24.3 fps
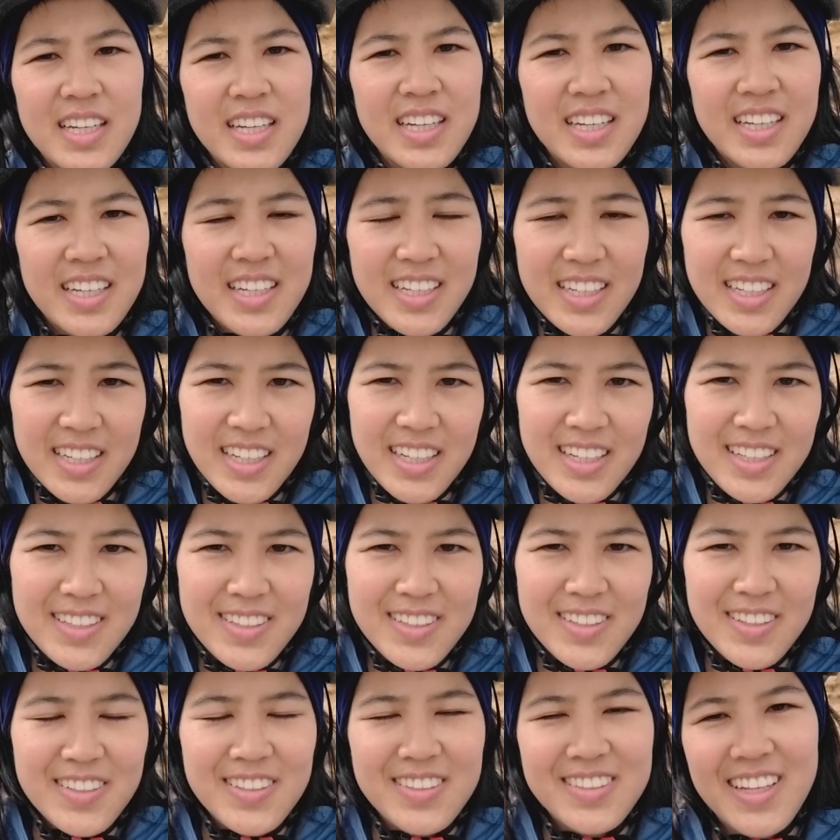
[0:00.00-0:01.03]
in
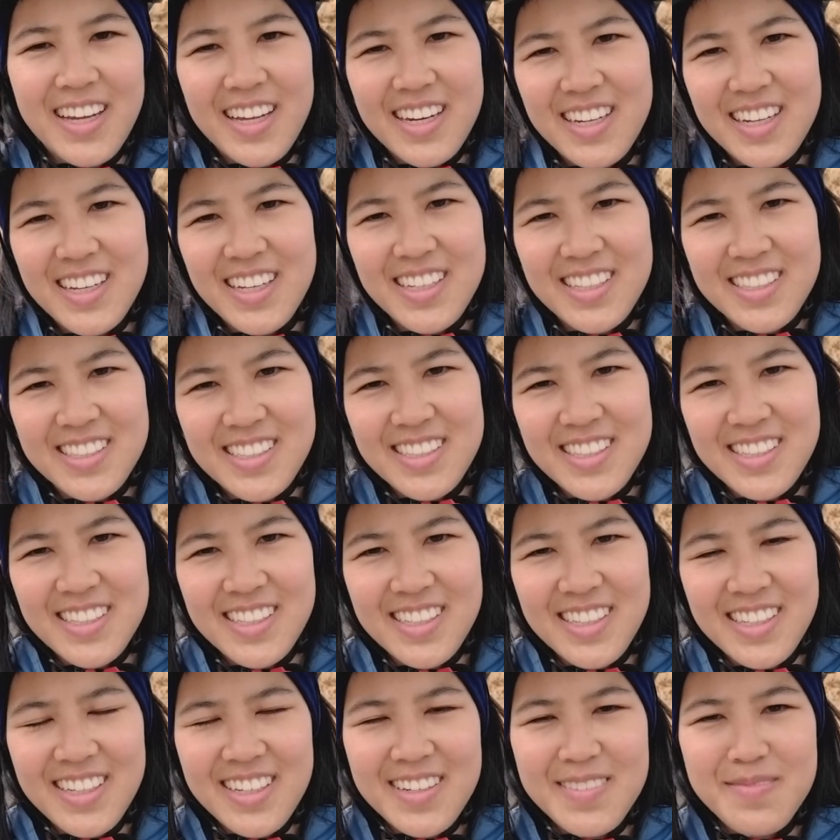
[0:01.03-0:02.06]
Quinto. That is
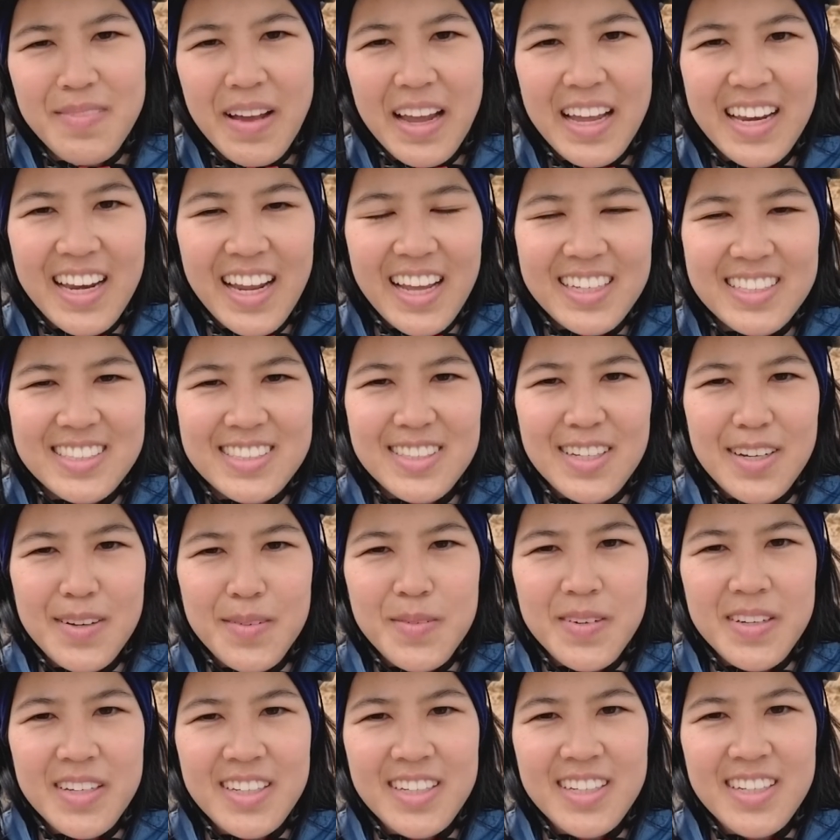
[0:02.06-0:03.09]
my next stop.
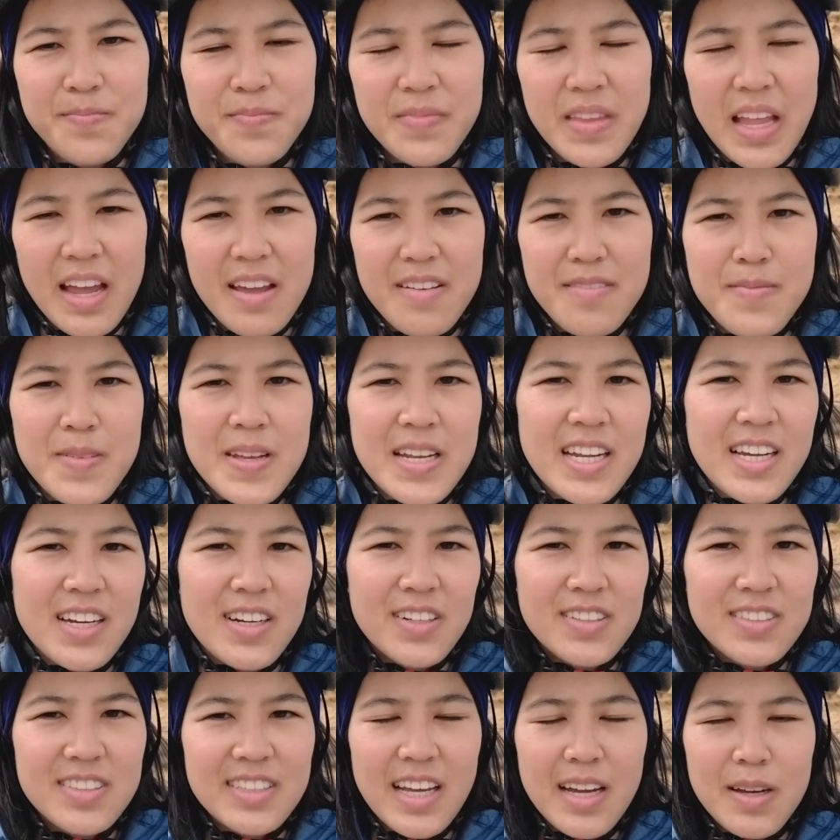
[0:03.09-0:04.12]
I've been in
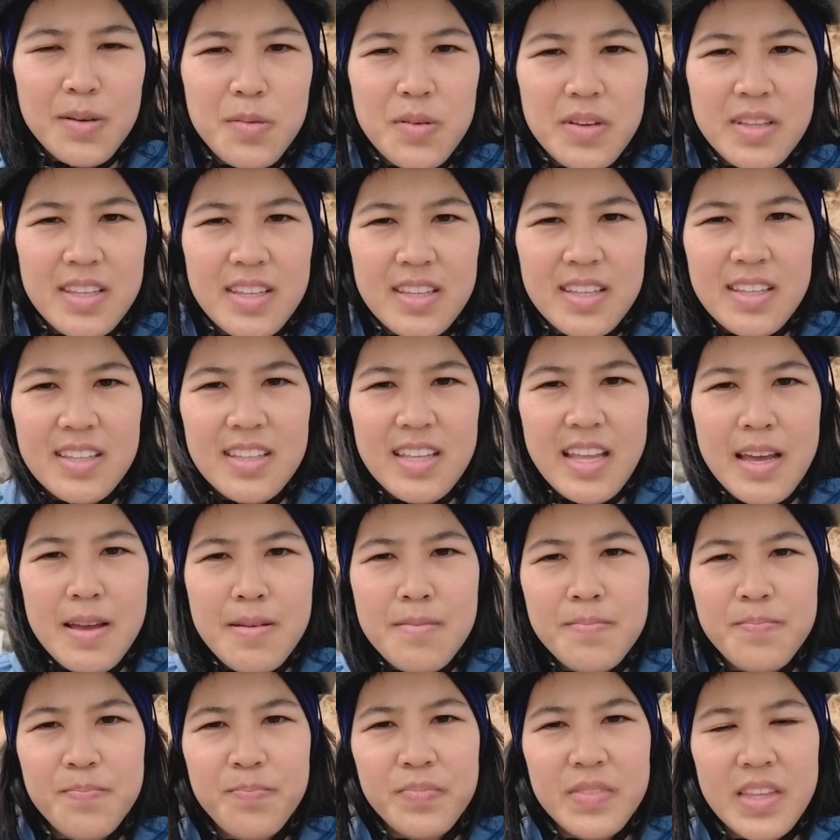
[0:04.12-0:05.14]
contact with
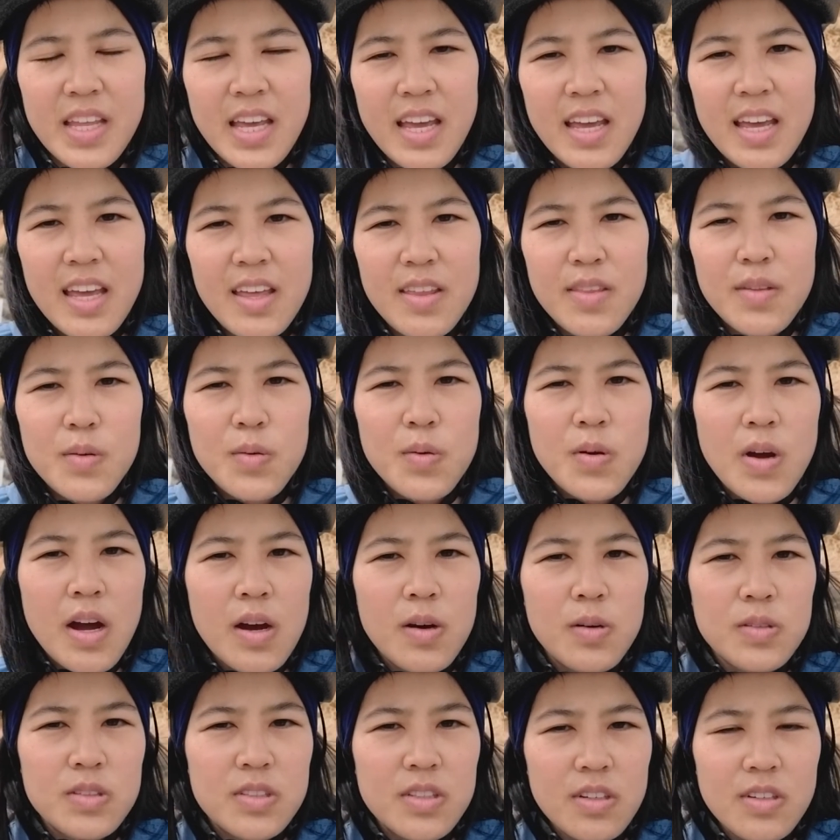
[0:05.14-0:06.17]
them
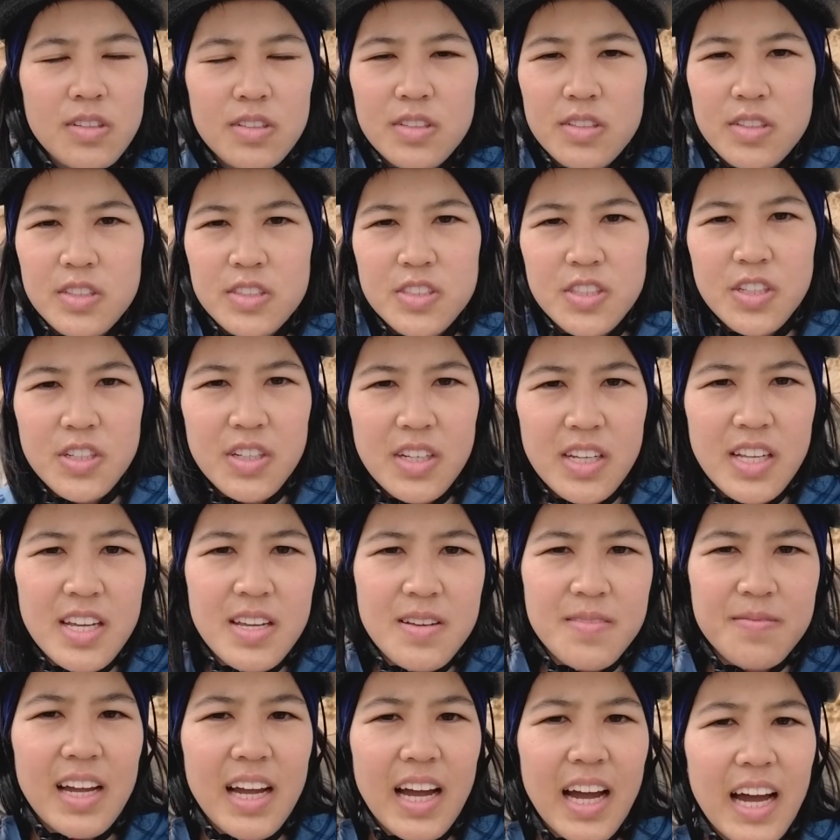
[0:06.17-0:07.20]
throughout all the journey
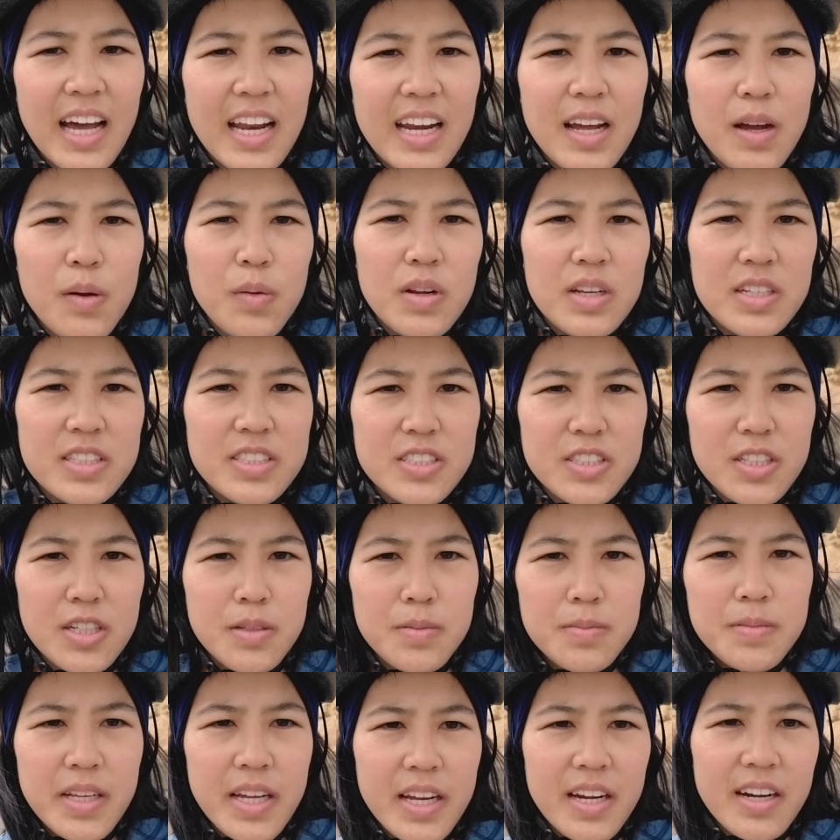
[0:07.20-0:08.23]
and I will
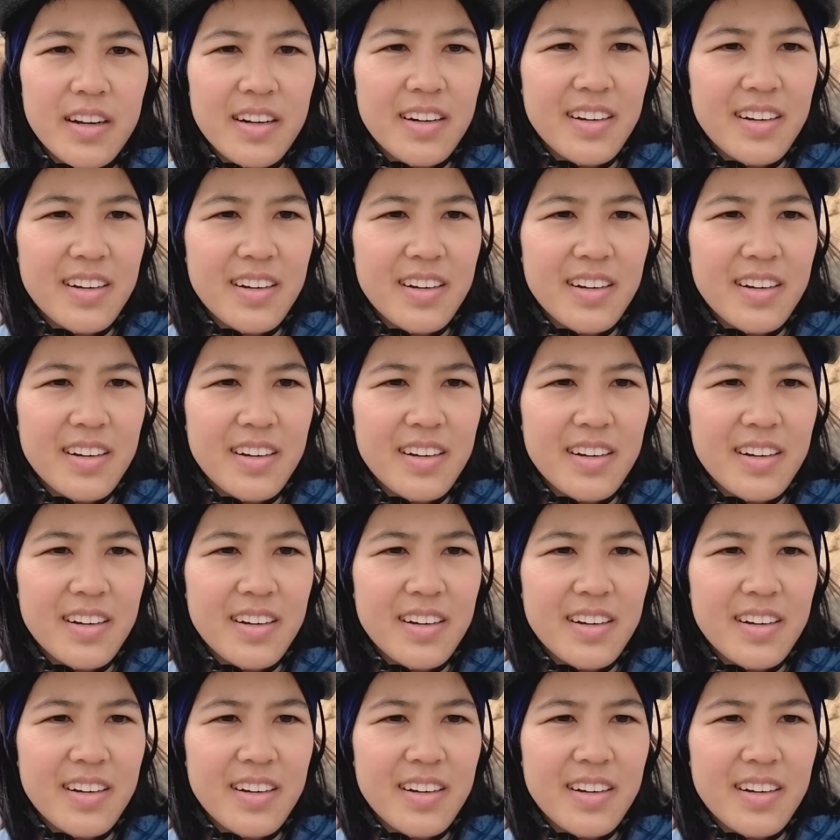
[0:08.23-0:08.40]
stop there.